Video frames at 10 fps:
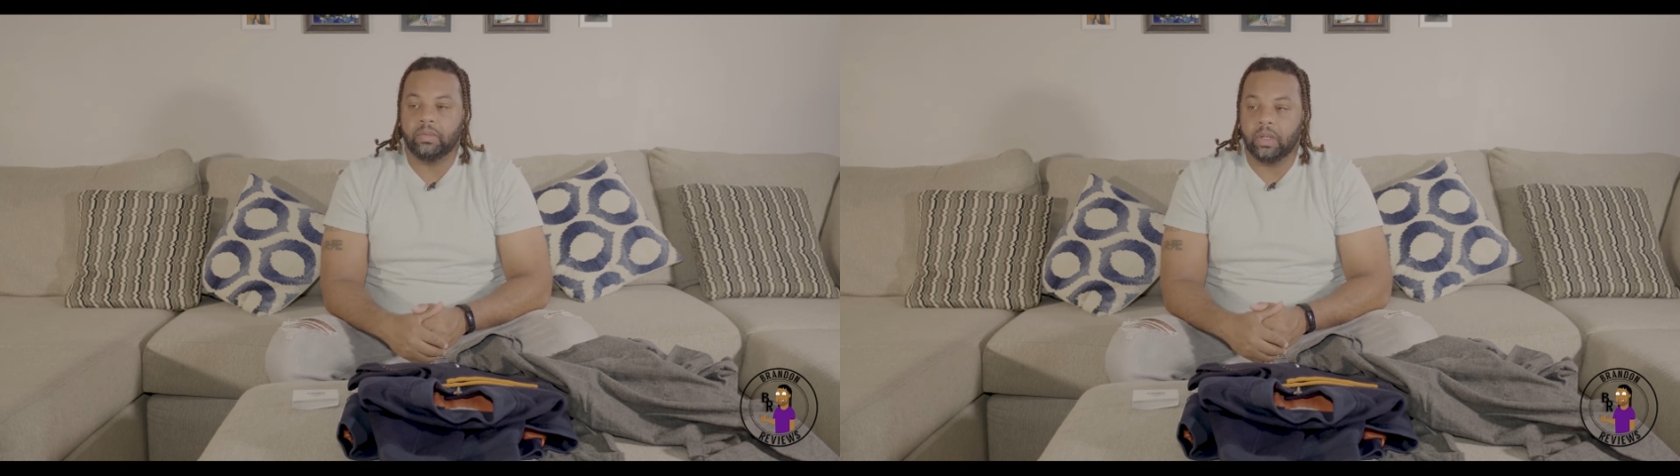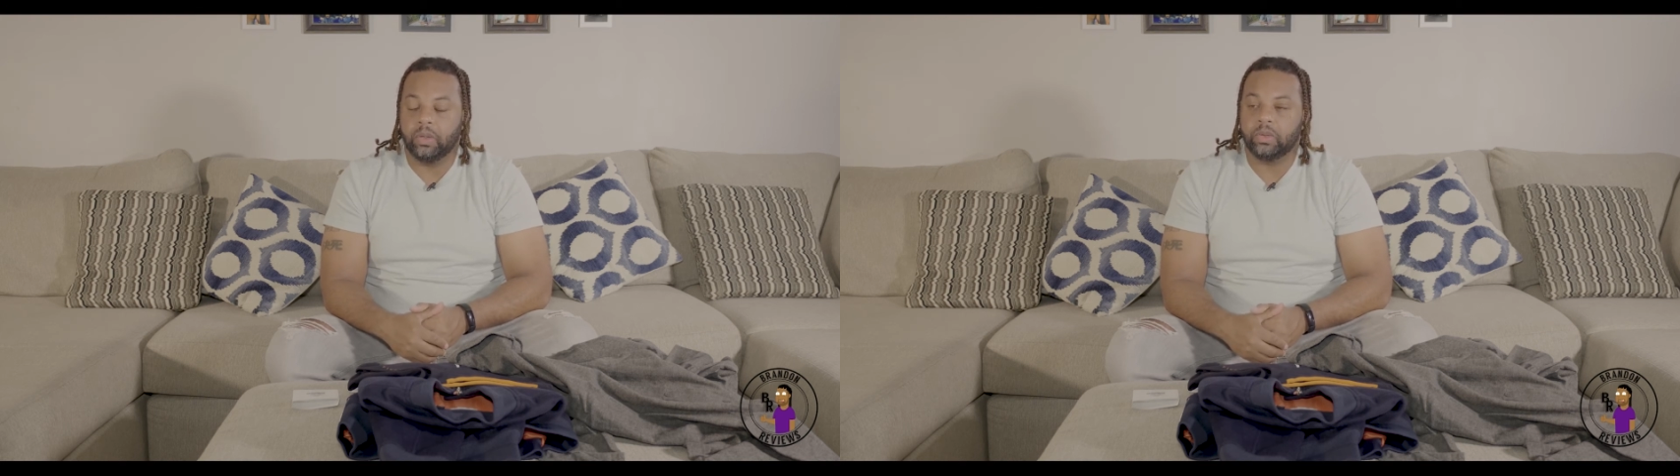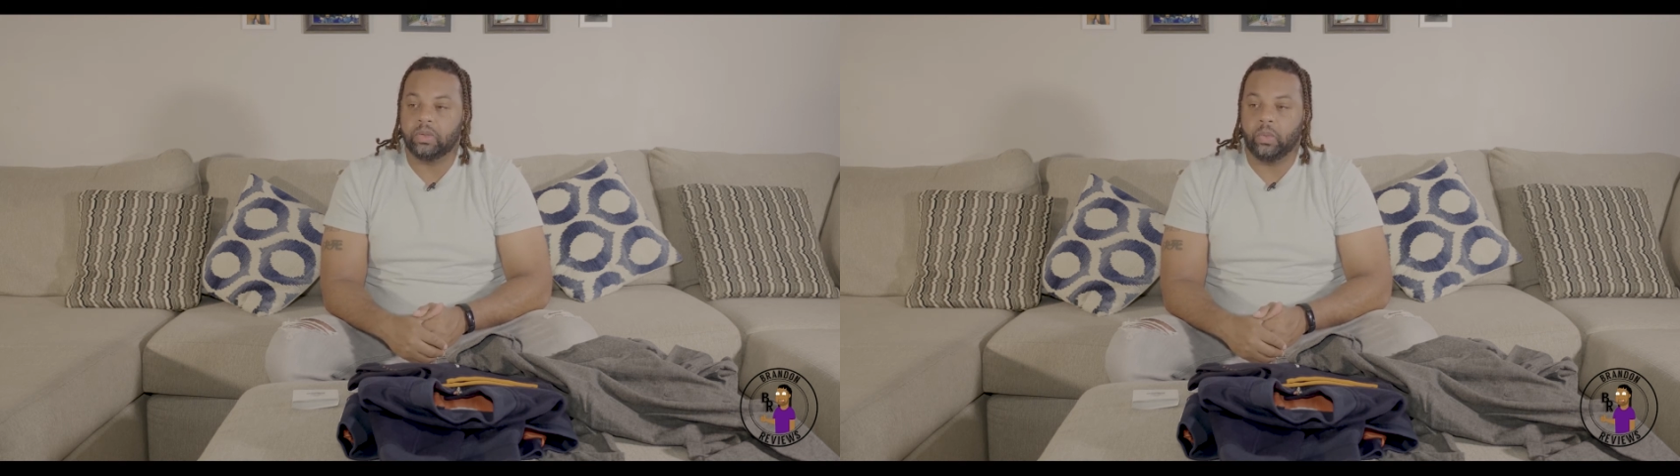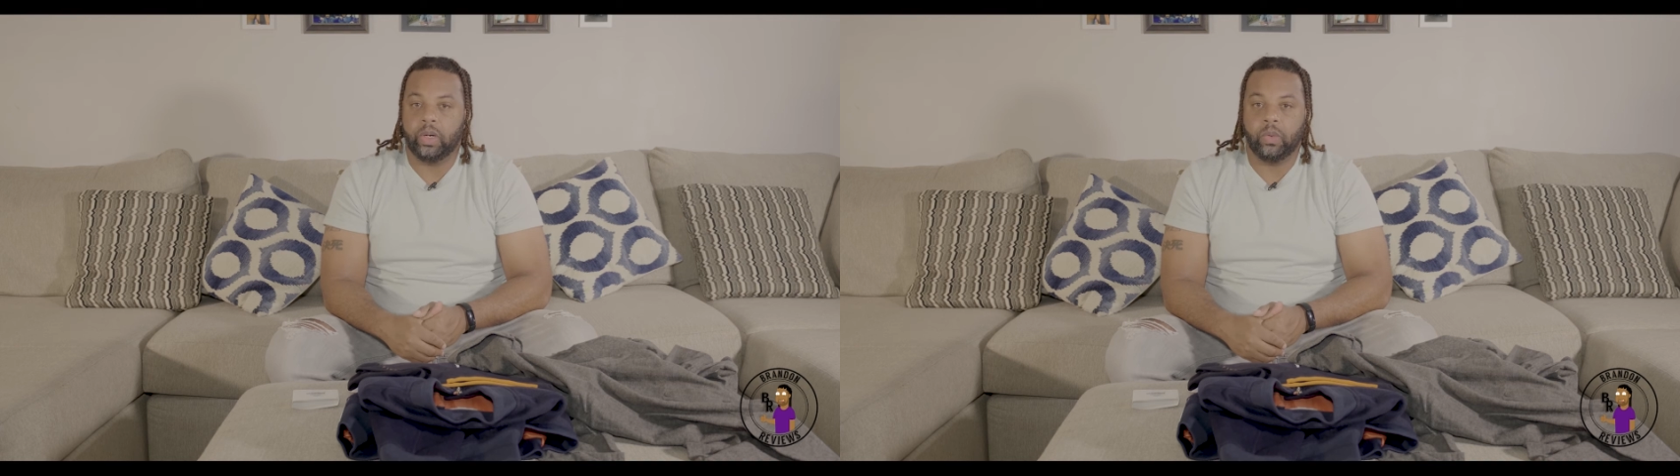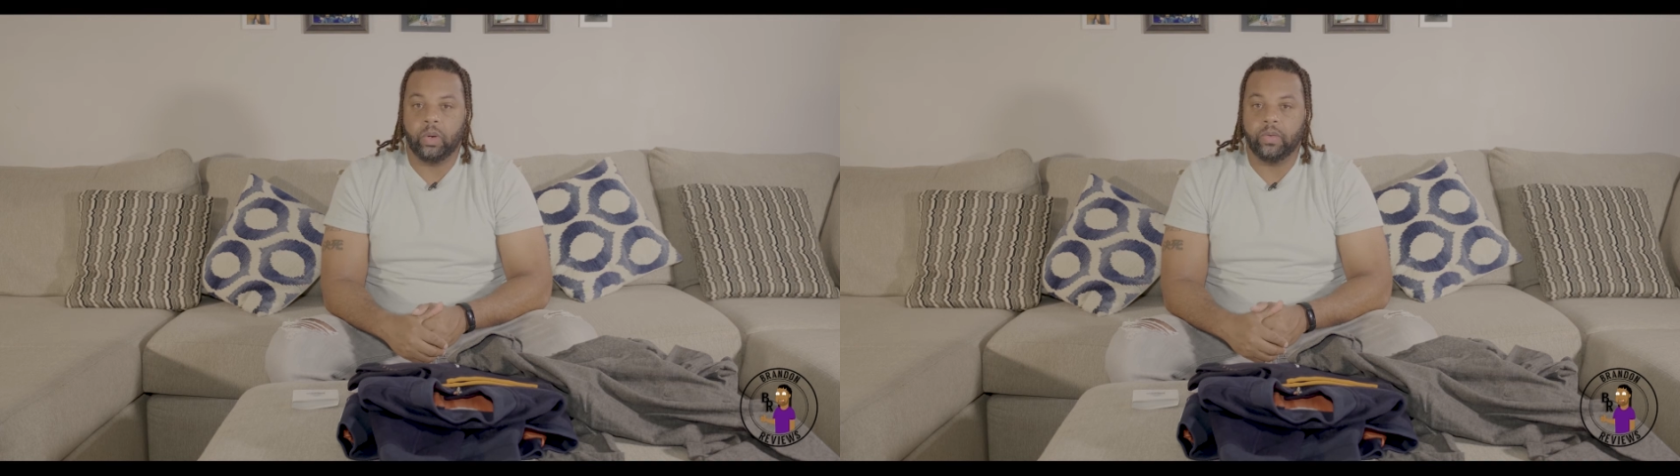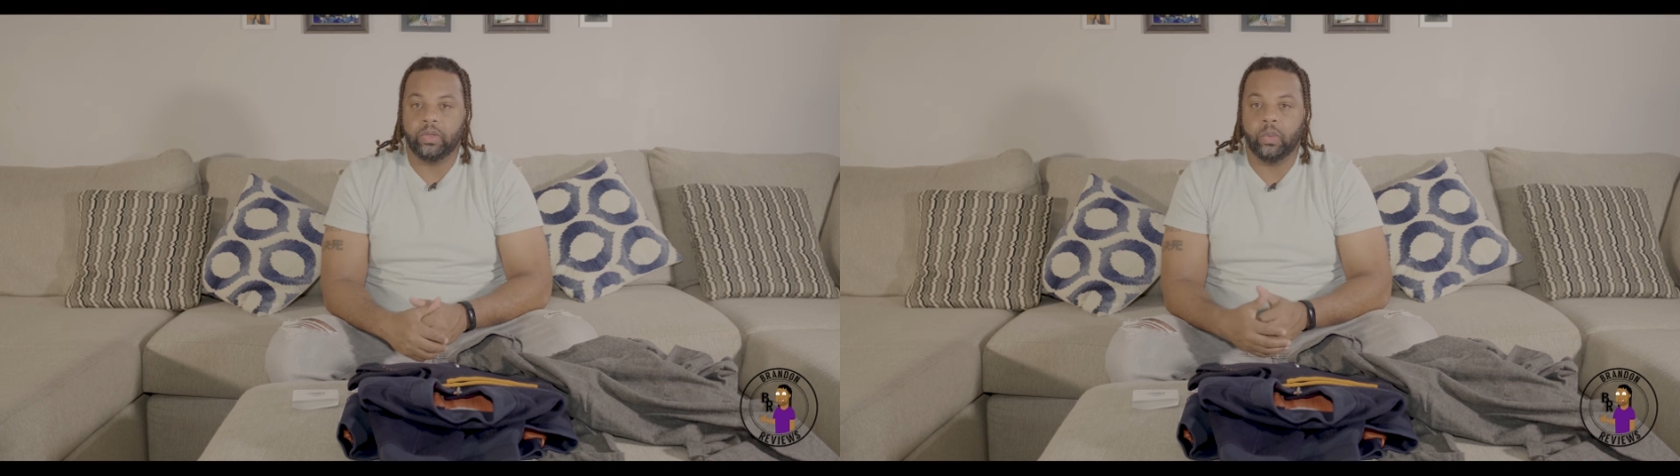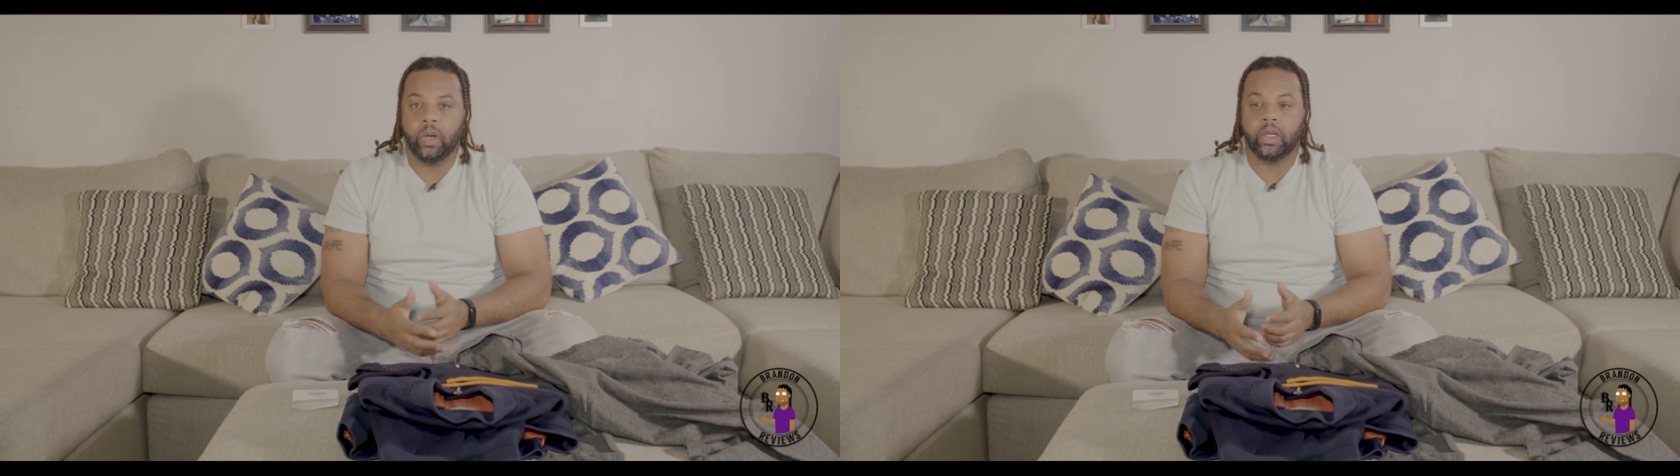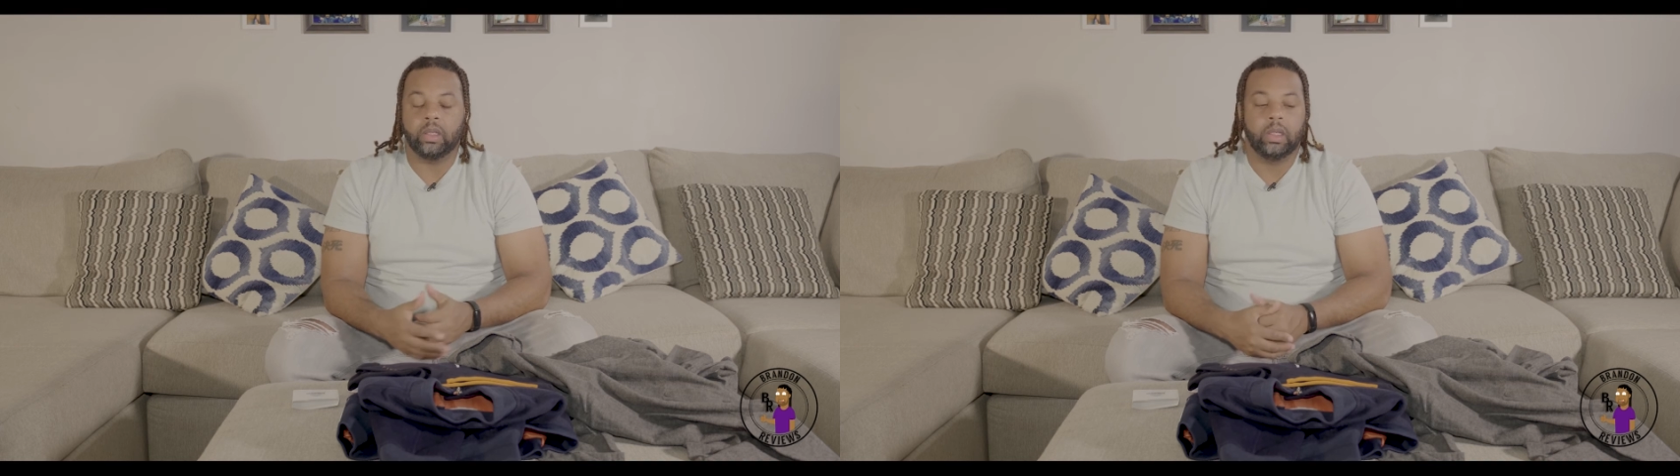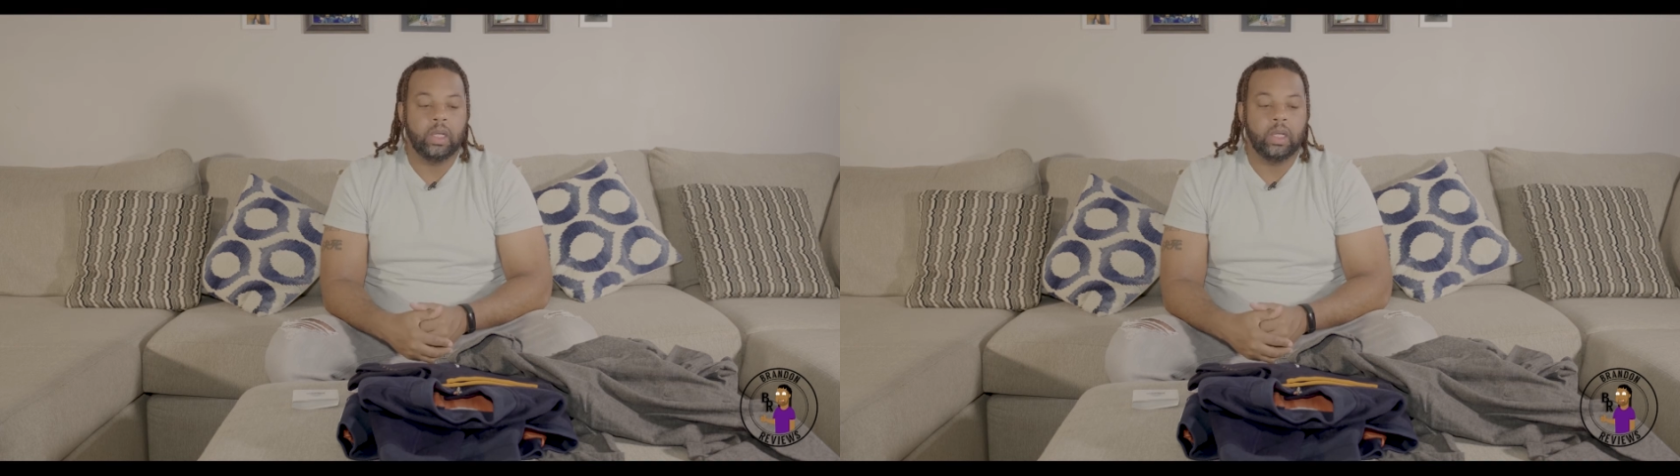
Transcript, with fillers: clothes to wear wherever you want.